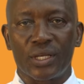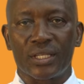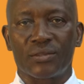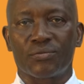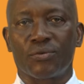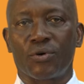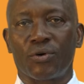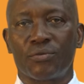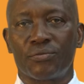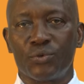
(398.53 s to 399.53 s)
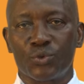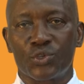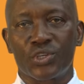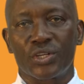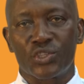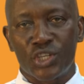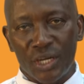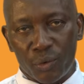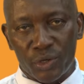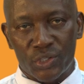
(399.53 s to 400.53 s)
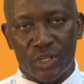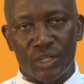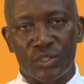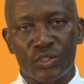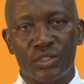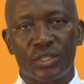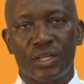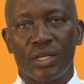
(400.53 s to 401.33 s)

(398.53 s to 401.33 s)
it for future generations